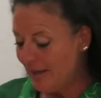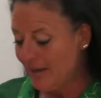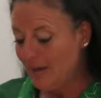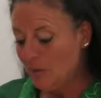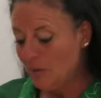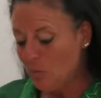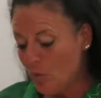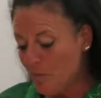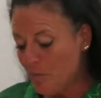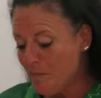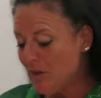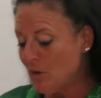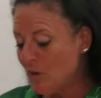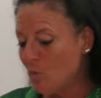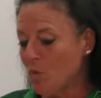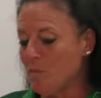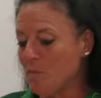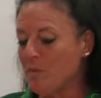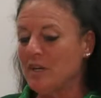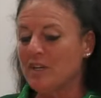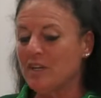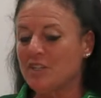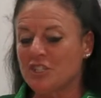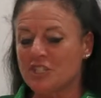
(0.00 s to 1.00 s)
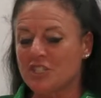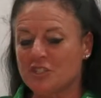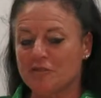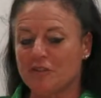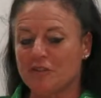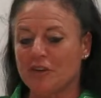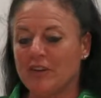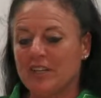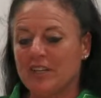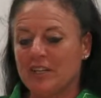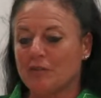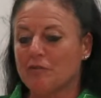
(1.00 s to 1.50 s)
Women are just
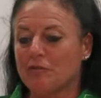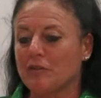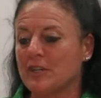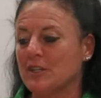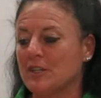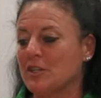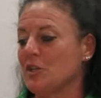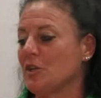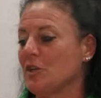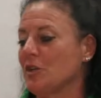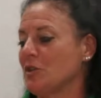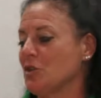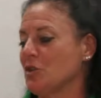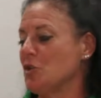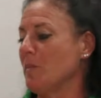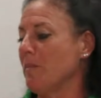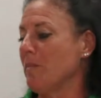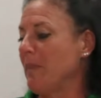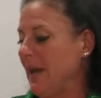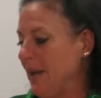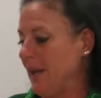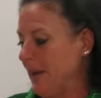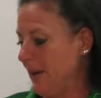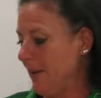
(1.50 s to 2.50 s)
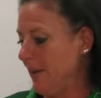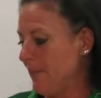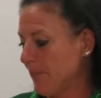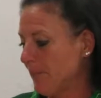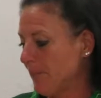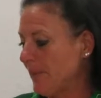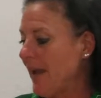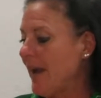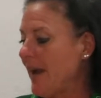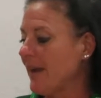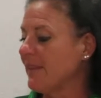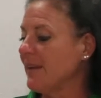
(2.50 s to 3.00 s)
very different to men
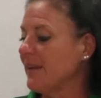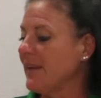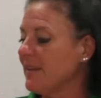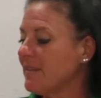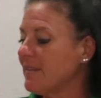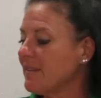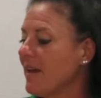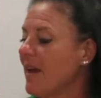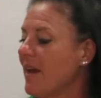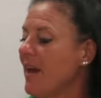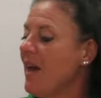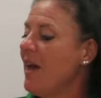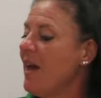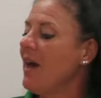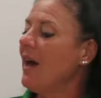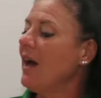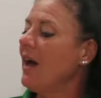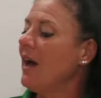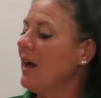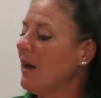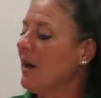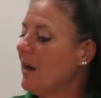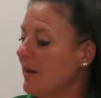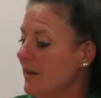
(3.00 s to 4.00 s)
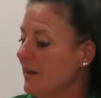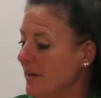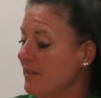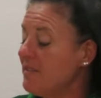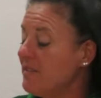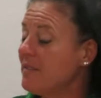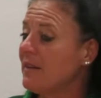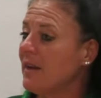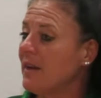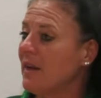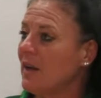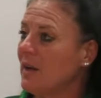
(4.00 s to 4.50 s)
athletes.
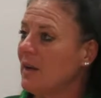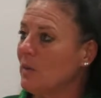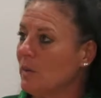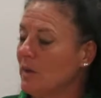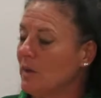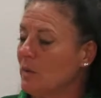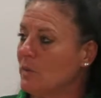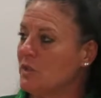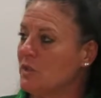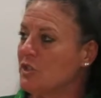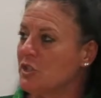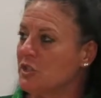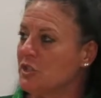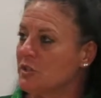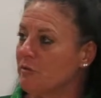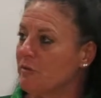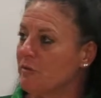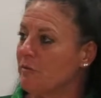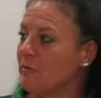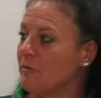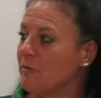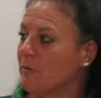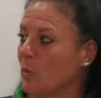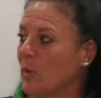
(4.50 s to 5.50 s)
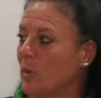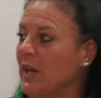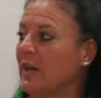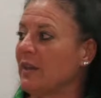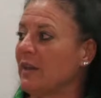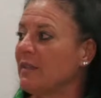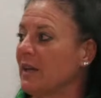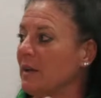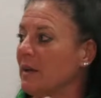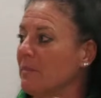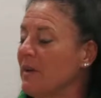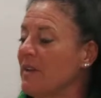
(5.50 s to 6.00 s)
Yesterday it was just
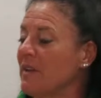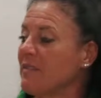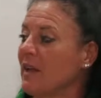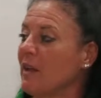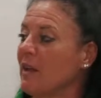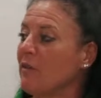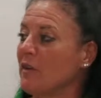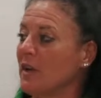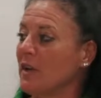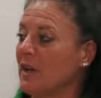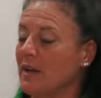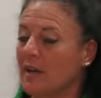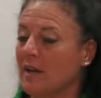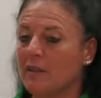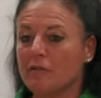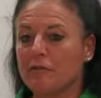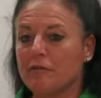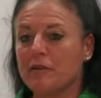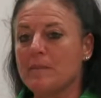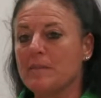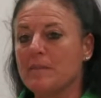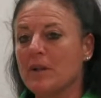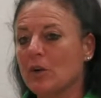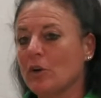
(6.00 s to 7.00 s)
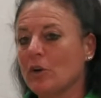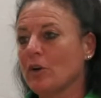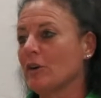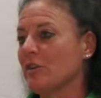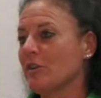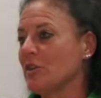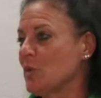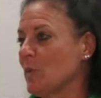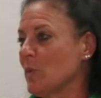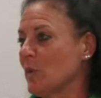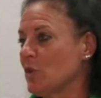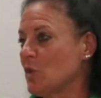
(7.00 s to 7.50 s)
weird that myself and another female
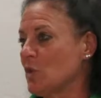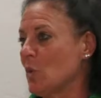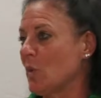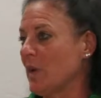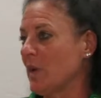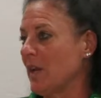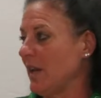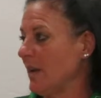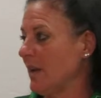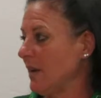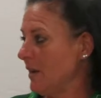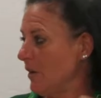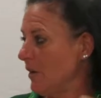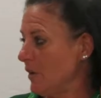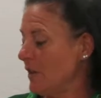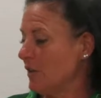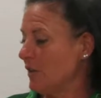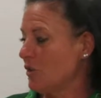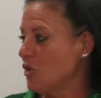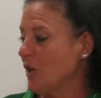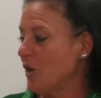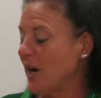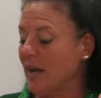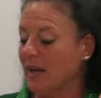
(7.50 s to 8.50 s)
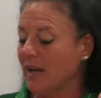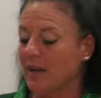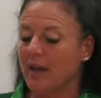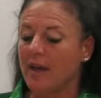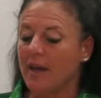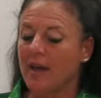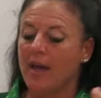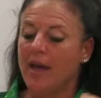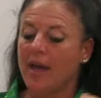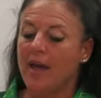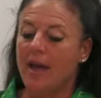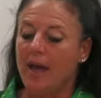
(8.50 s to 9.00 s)
coach were talking on the track,
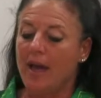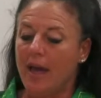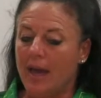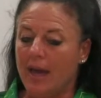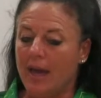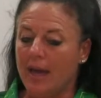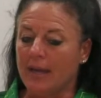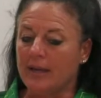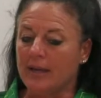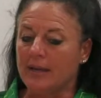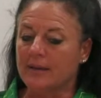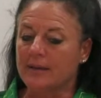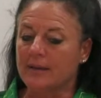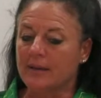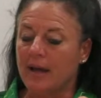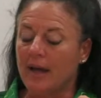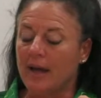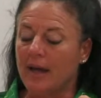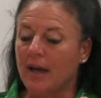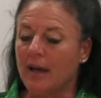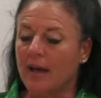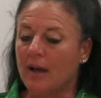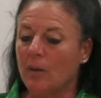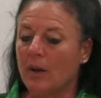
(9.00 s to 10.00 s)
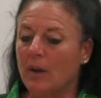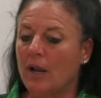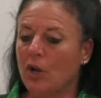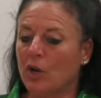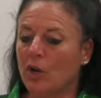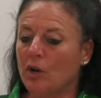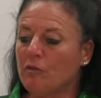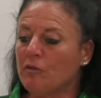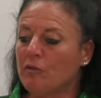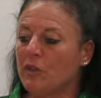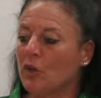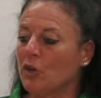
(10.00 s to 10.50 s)
and a
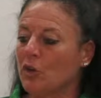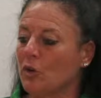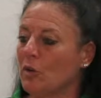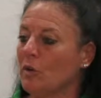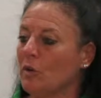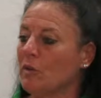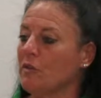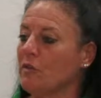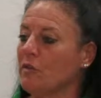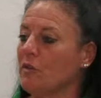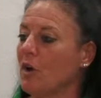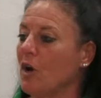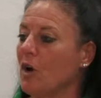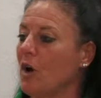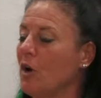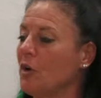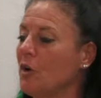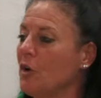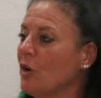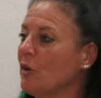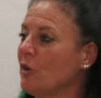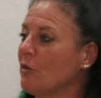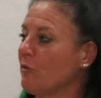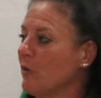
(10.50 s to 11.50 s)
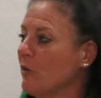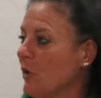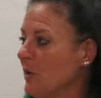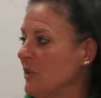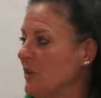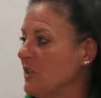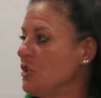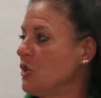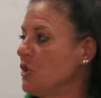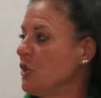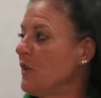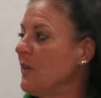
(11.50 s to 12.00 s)
lot of the girls are not
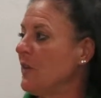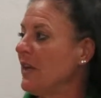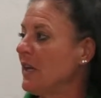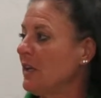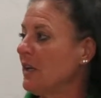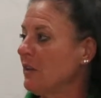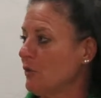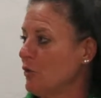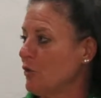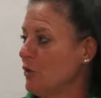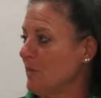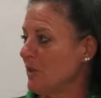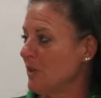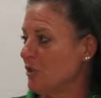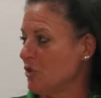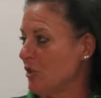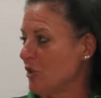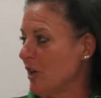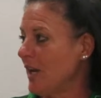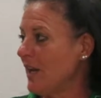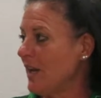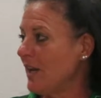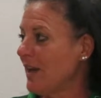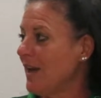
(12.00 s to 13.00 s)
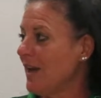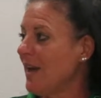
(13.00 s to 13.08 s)
focused. They get through matric,